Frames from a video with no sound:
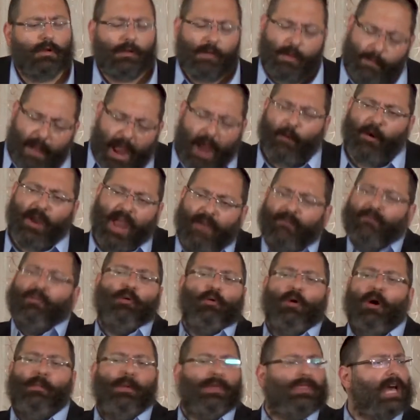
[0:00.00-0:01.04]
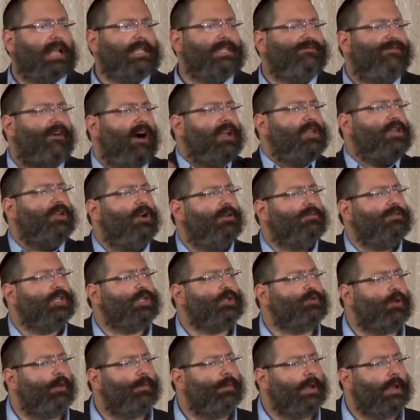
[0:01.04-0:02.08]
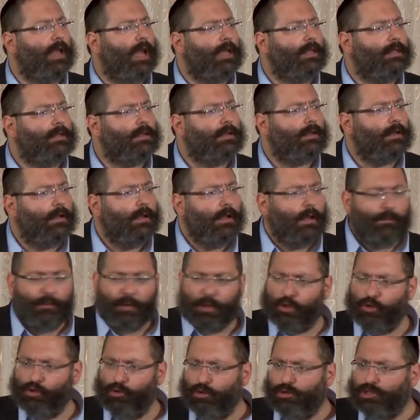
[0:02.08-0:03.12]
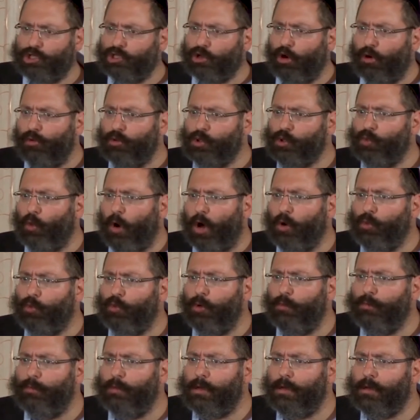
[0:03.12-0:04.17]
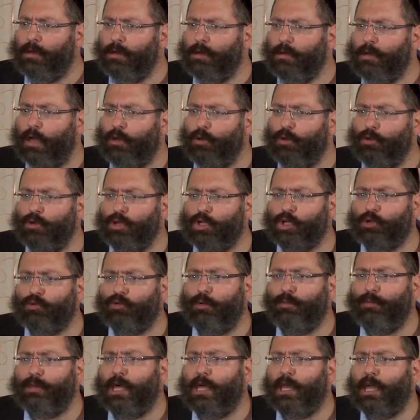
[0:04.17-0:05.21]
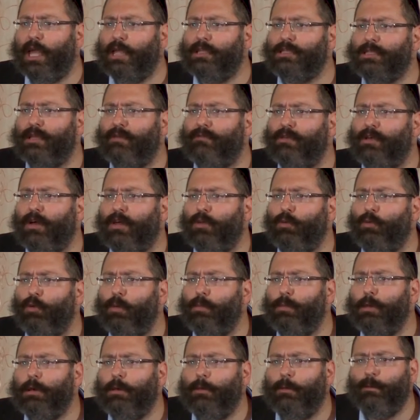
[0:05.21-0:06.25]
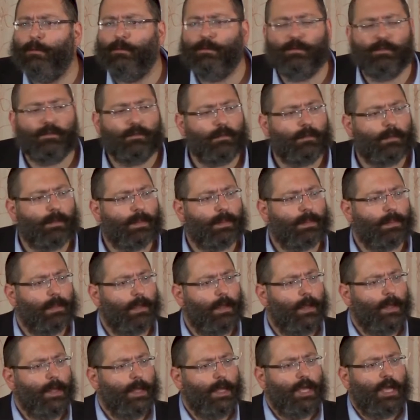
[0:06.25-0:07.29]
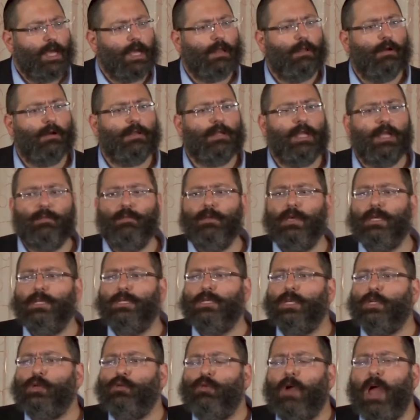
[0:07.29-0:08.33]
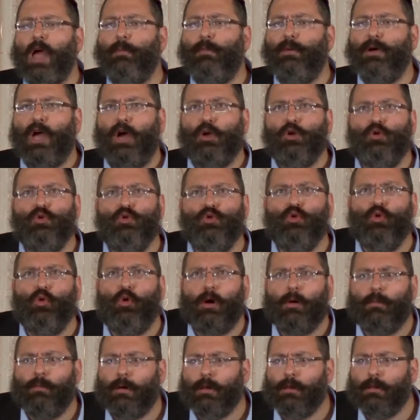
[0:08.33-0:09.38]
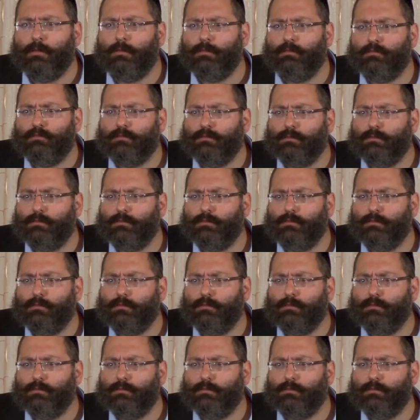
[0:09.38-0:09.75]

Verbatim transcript: You marry every woman, that's fine. You don't discriminate. But you chose one woman and you discriminate against every other woman. He looked at me, he says, Rabbi, are you normal?